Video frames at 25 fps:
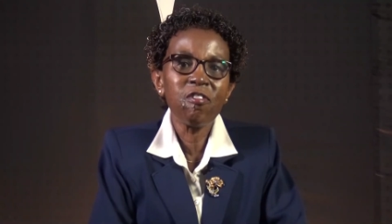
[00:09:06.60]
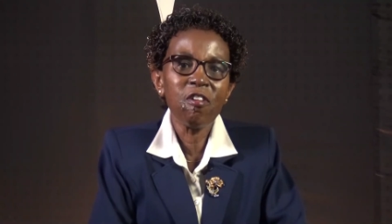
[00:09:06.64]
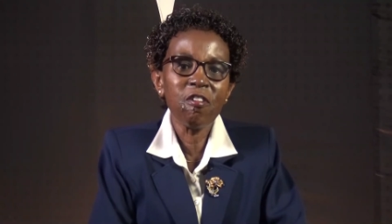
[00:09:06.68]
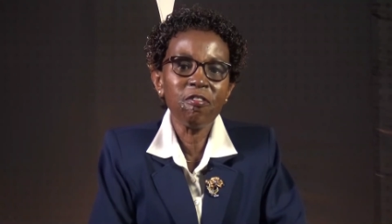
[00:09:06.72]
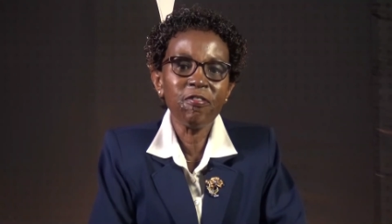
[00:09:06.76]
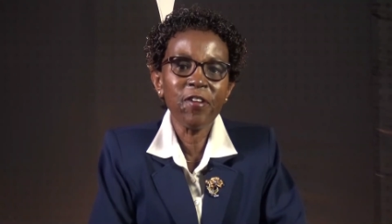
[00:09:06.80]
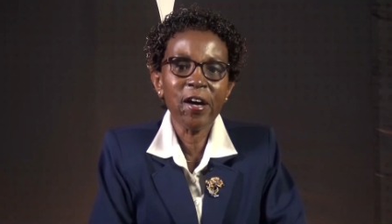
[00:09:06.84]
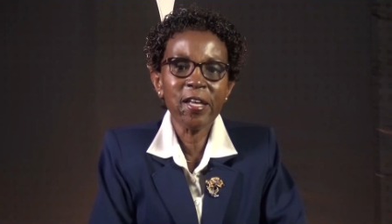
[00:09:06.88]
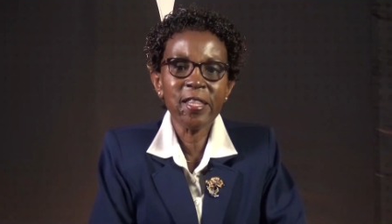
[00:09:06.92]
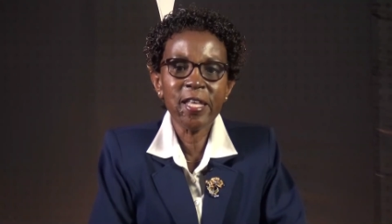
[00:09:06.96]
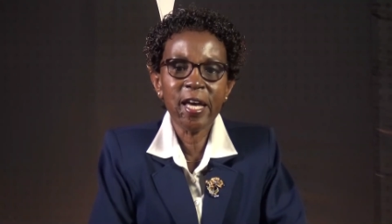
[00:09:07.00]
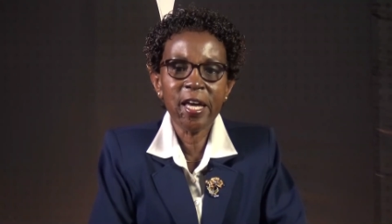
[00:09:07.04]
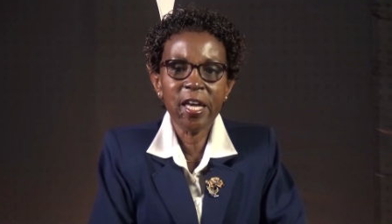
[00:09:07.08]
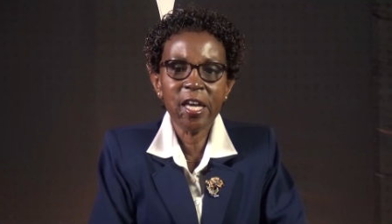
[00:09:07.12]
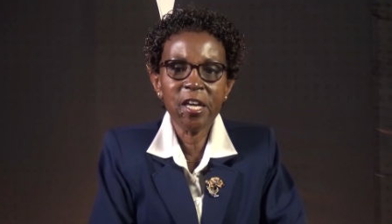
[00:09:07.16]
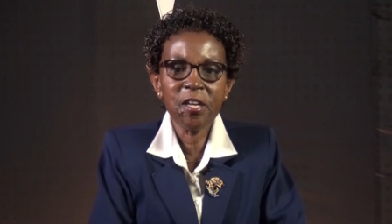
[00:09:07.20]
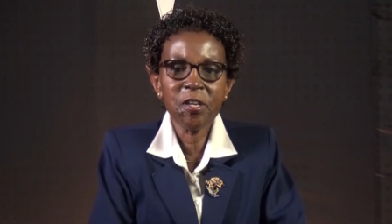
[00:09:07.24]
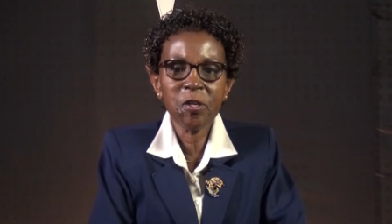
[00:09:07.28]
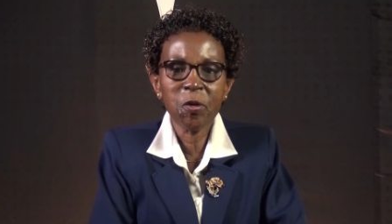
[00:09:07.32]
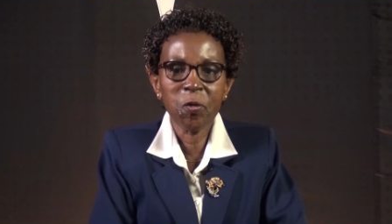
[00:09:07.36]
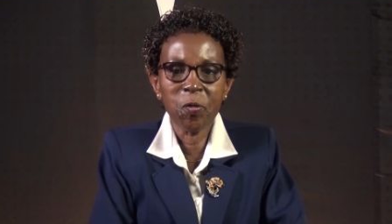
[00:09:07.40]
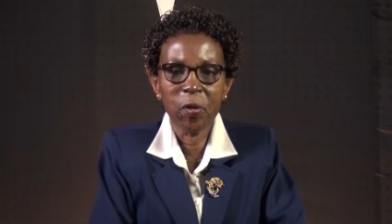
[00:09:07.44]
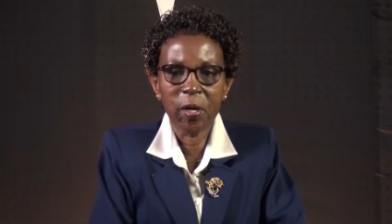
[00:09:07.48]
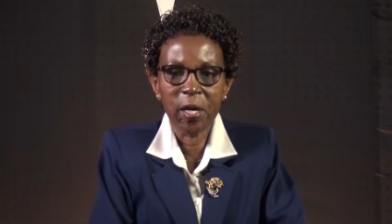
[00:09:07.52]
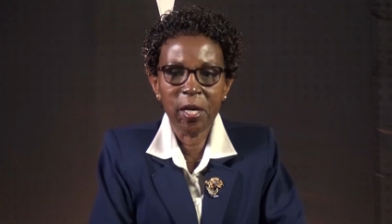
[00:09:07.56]
For further
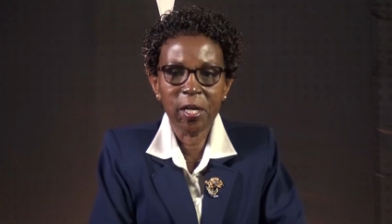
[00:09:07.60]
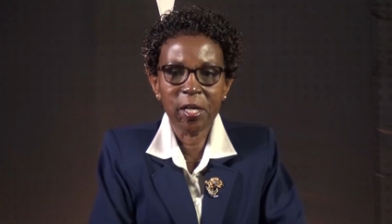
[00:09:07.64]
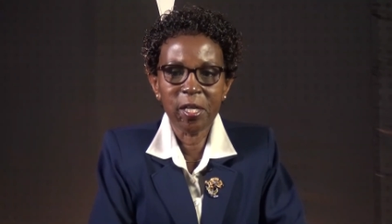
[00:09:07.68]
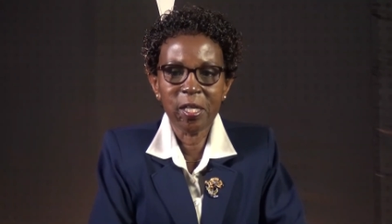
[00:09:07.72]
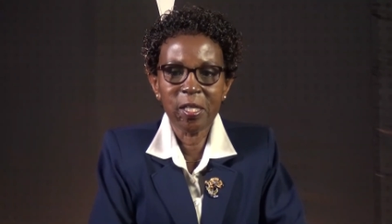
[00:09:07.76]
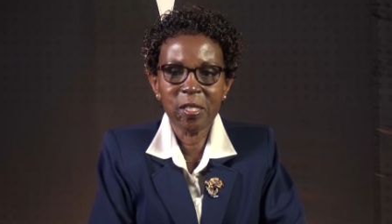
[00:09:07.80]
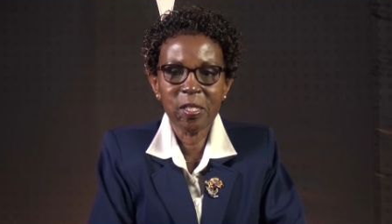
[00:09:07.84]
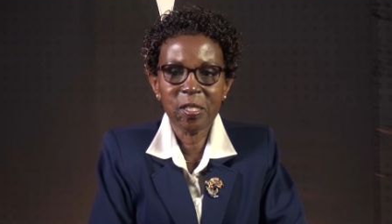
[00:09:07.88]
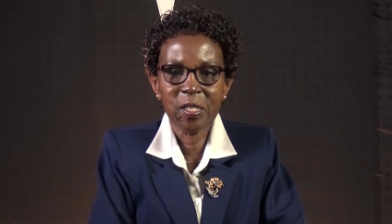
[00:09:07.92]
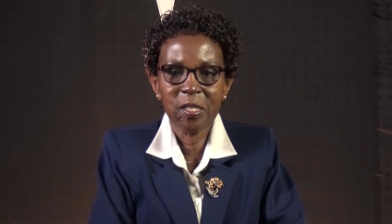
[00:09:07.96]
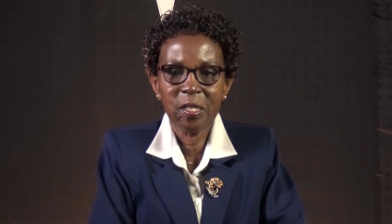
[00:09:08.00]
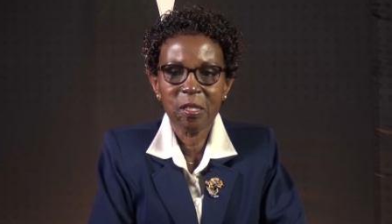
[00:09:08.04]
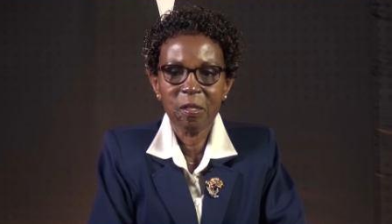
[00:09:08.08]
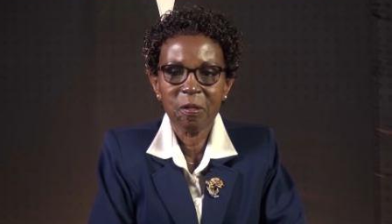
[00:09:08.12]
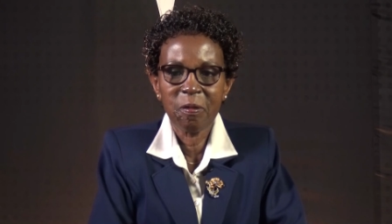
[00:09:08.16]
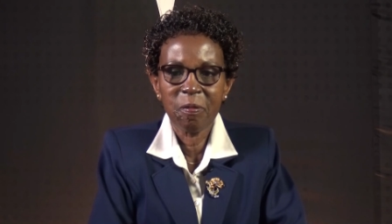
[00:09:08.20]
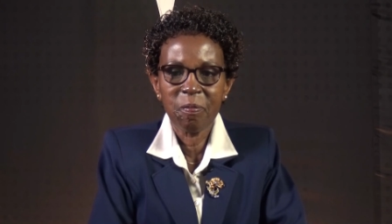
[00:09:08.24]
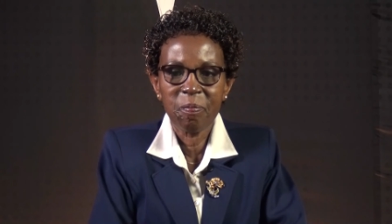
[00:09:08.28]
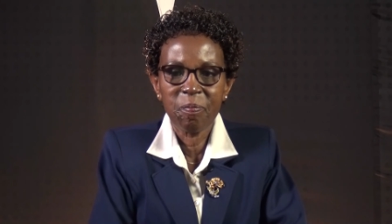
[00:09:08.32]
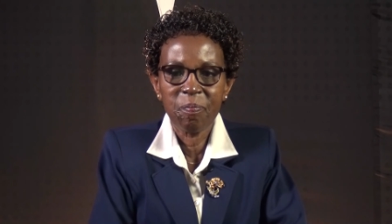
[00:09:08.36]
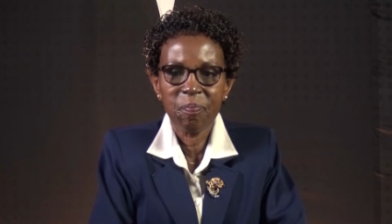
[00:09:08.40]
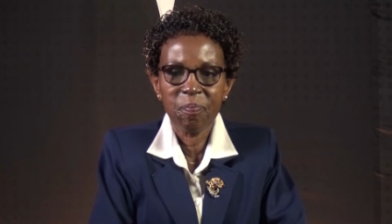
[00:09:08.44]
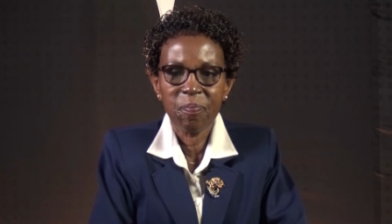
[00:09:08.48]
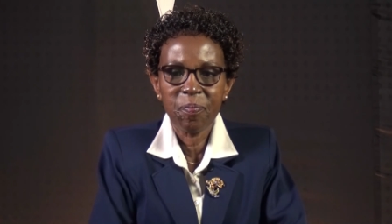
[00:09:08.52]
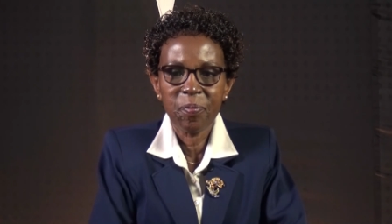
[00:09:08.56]
inquiries,
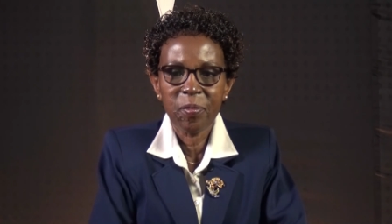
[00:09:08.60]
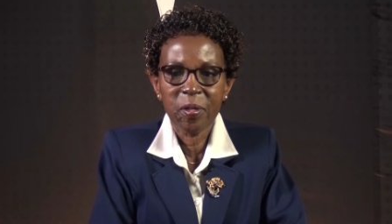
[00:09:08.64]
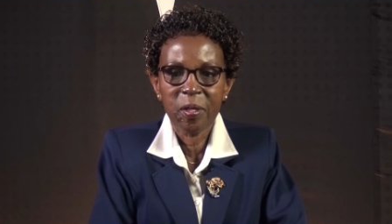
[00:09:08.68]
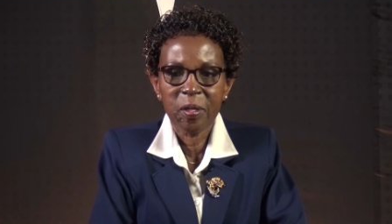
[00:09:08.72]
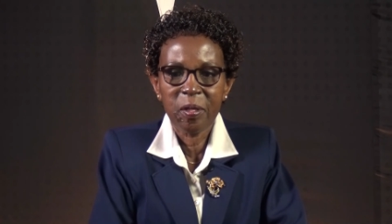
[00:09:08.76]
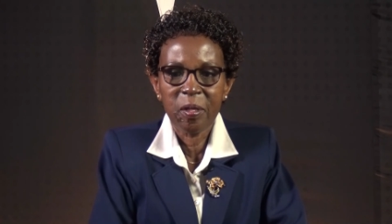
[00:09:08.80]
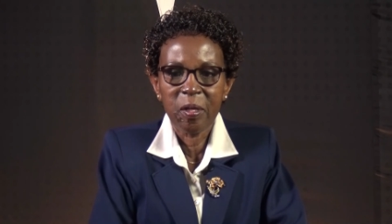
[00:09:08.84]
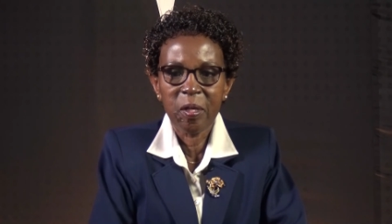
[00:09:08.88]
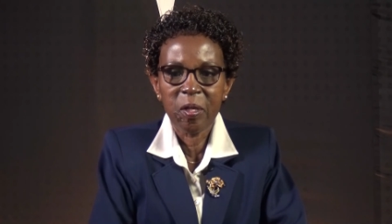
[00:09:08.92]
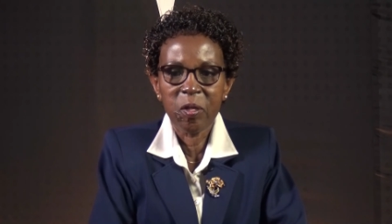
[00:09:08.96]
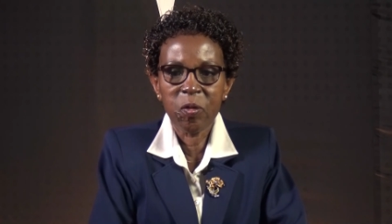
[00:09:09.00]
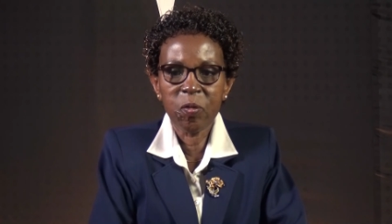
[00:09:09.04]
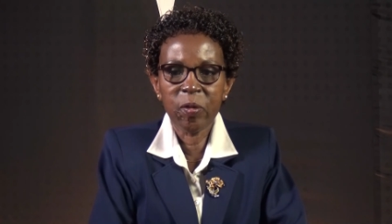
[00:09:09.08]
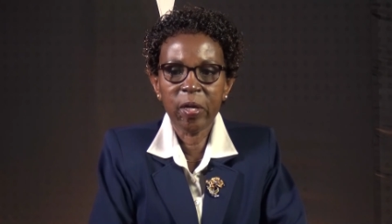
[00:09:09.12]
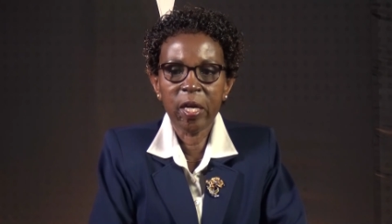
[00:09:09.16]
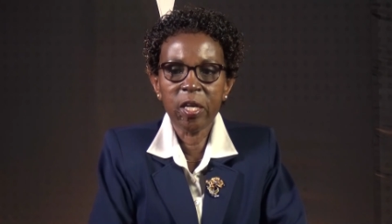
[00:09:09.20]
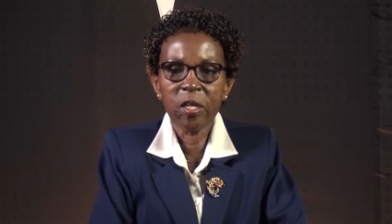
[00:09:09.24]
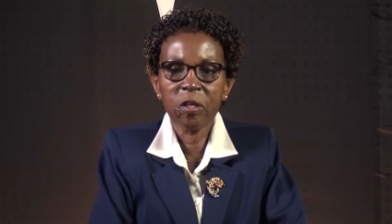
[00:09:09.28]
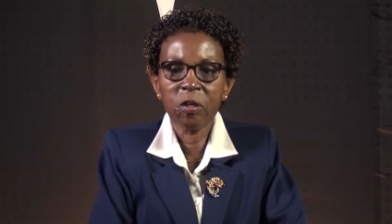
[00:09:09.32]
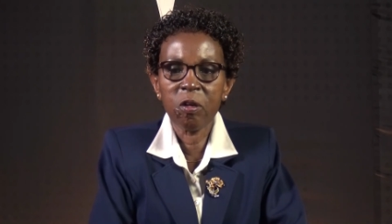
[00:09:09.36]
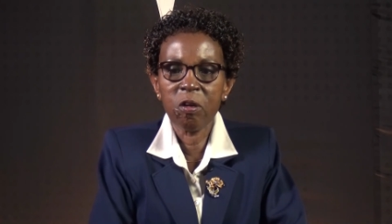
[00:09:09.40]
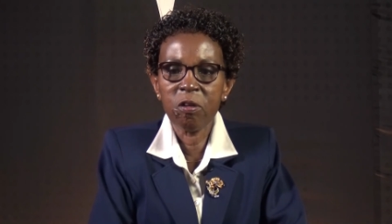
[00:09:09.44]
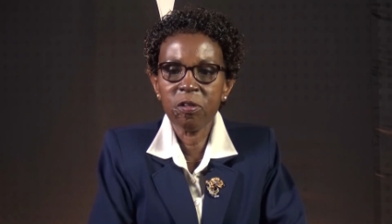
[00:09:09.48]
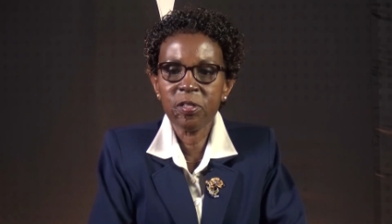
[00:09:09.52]
you can